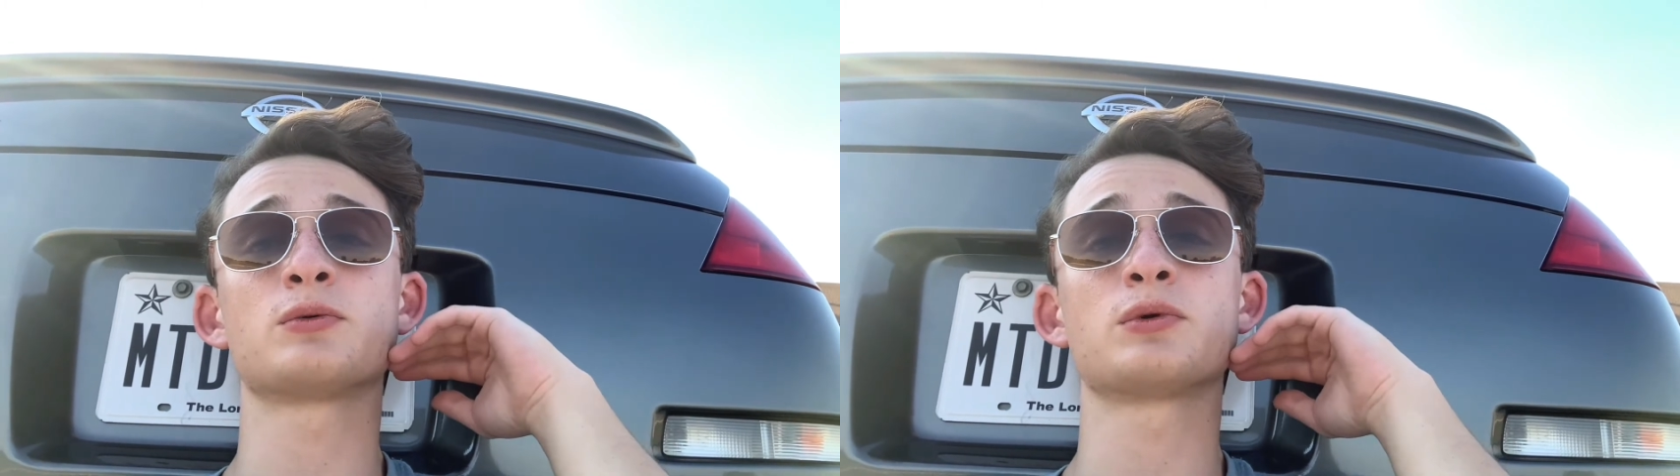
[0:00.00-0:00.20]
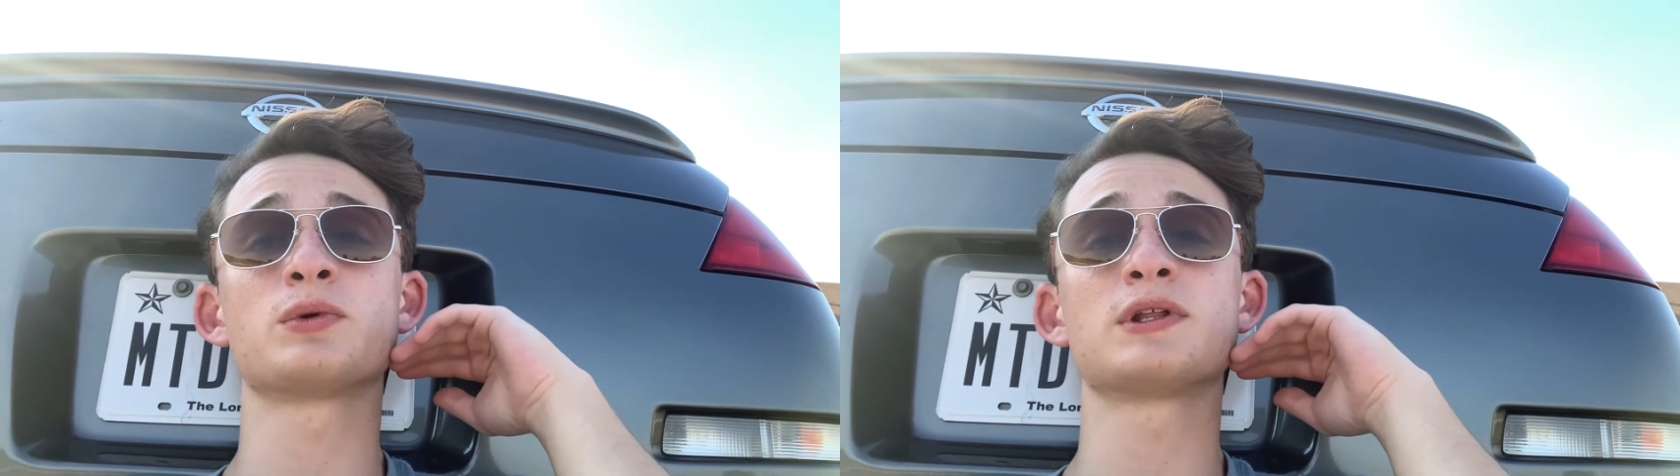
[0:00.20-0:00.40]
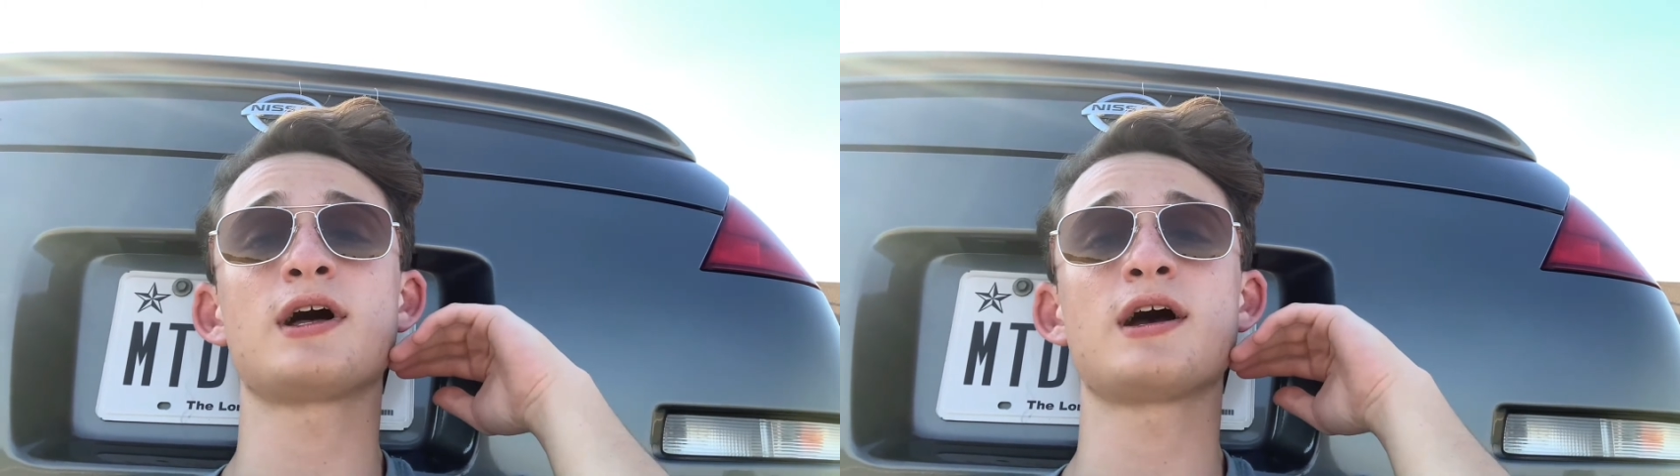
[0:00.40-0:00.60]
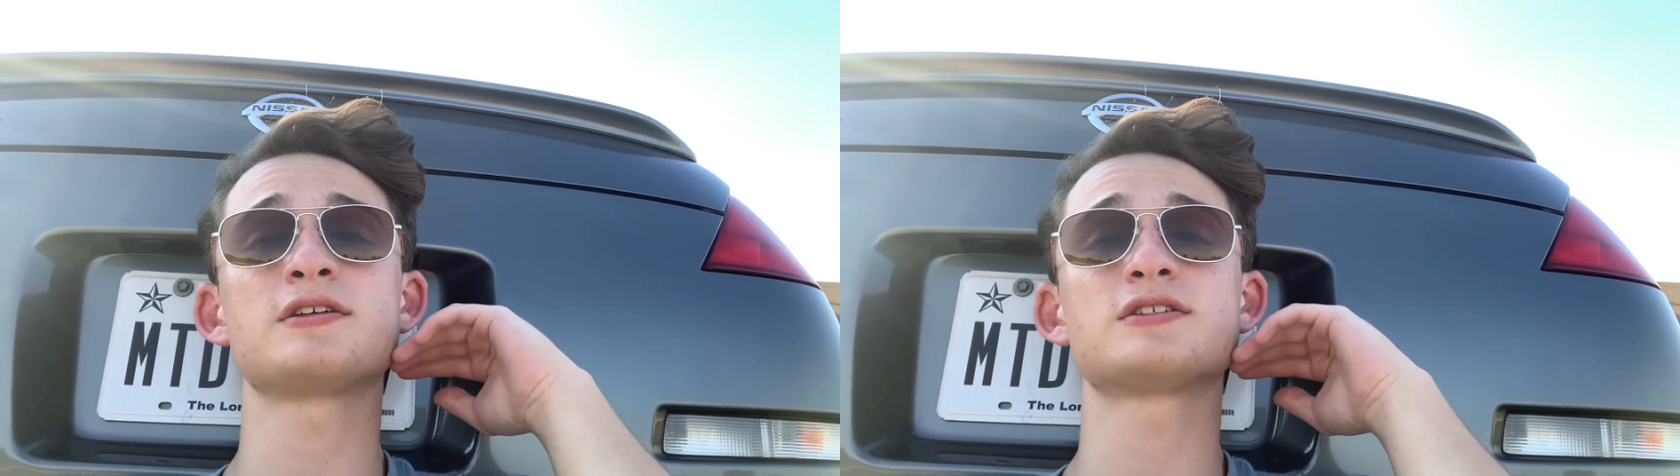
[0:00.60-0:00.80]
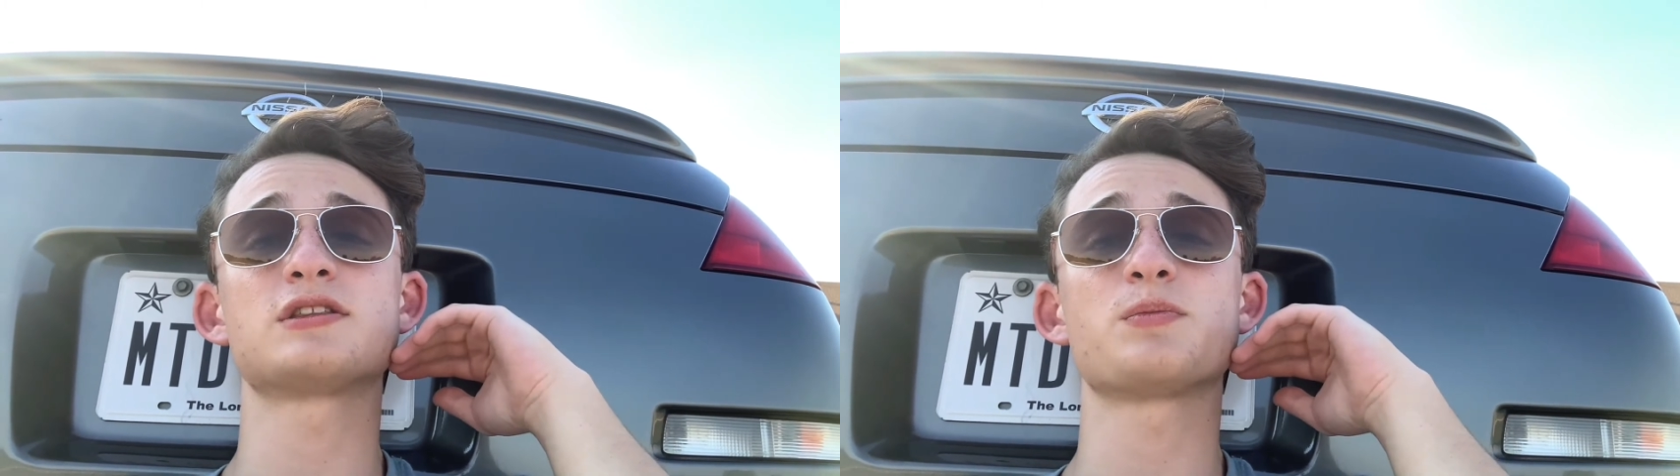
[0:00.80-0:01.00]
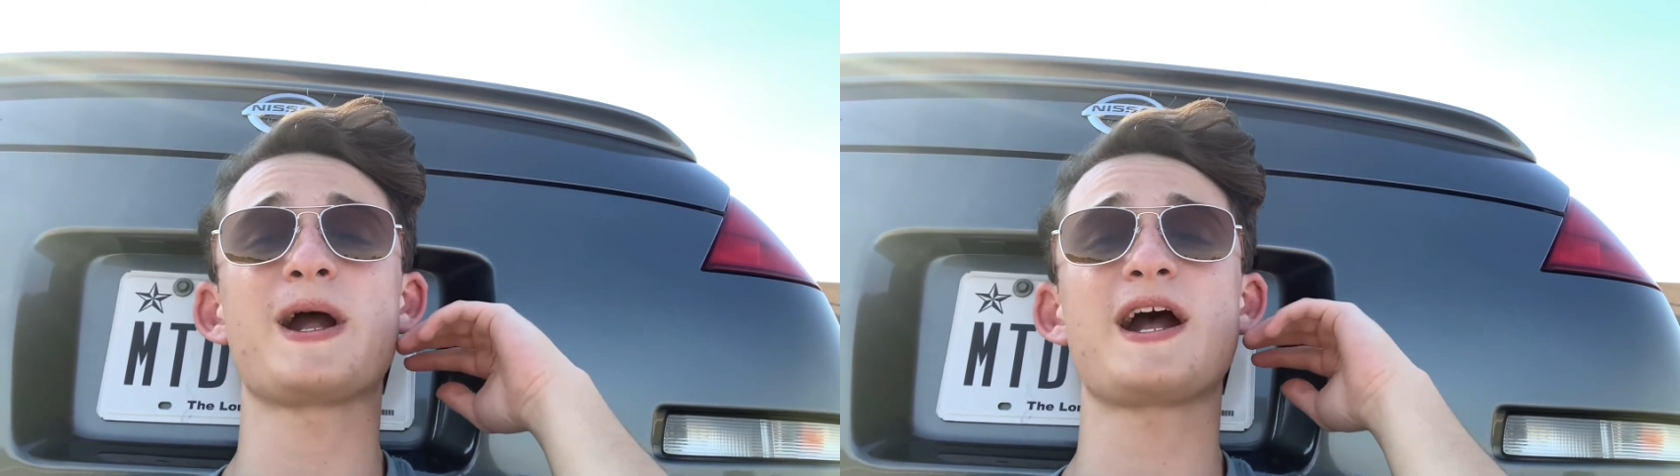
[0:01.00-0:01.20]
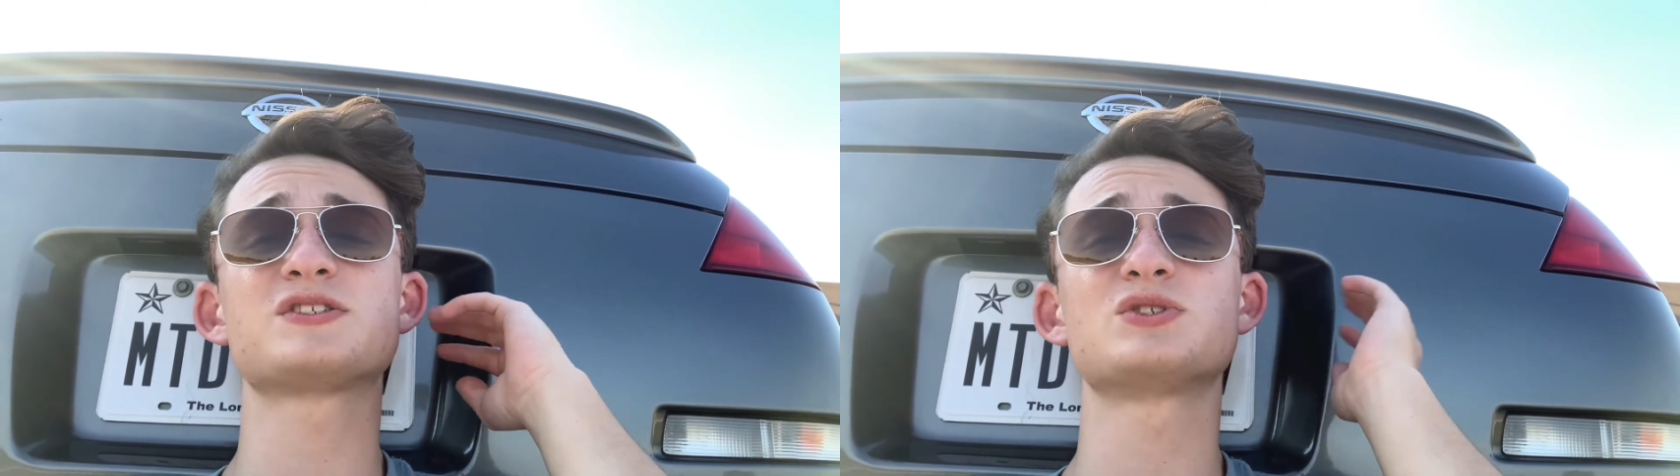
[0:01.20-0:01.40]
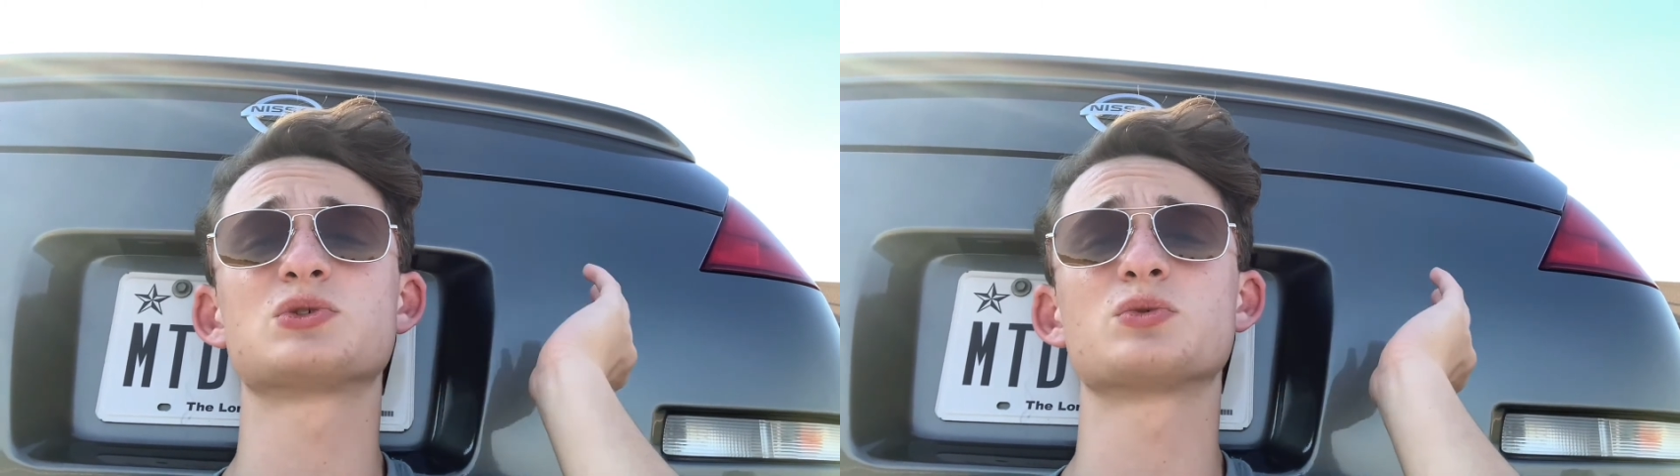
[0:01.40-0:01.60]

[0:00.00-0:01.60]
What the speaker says: we realized that the passenger